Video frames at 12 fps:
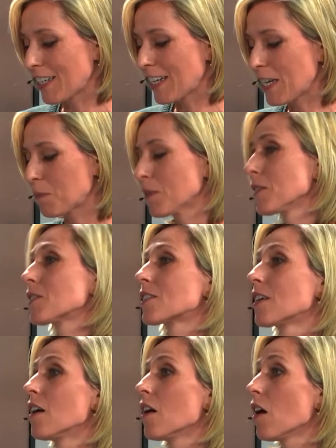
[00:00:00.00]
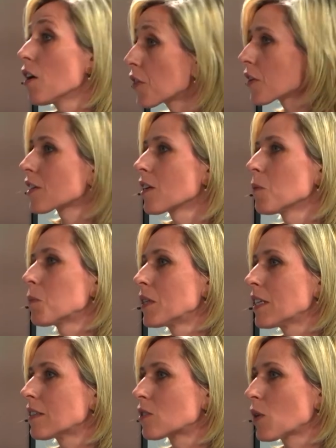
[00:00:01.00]
enables other
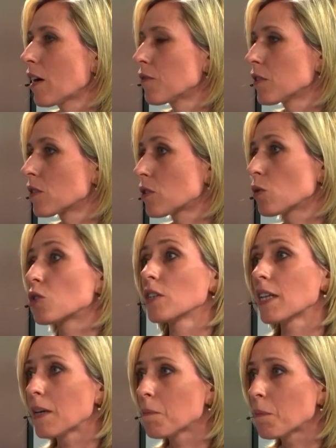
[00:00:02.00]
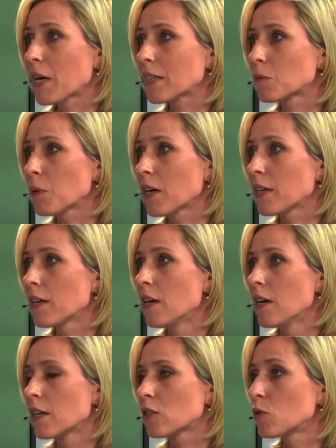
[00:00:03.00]
companies to have a social impact by
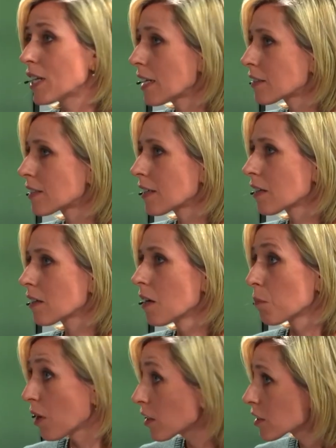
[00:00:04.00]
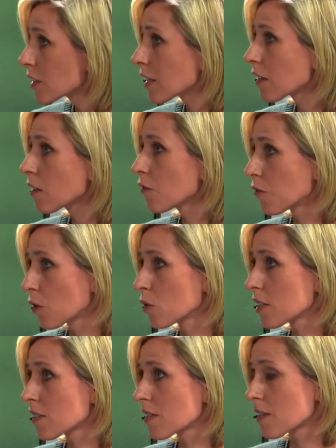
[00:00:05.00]
creating, planting
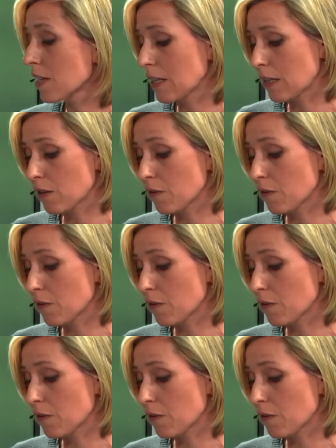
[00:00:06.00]
forests in